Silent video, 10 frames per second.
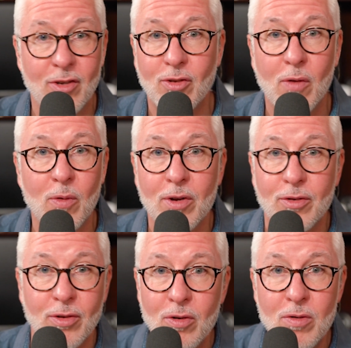just over a
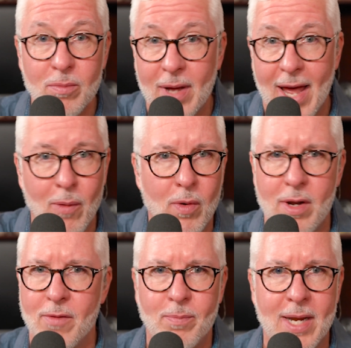Zoom, I
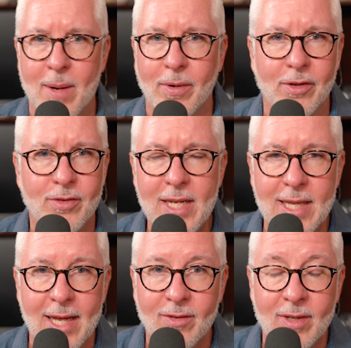wouldn't have been able to see
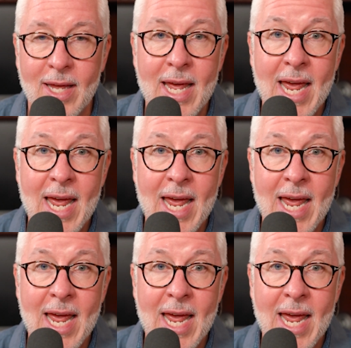this.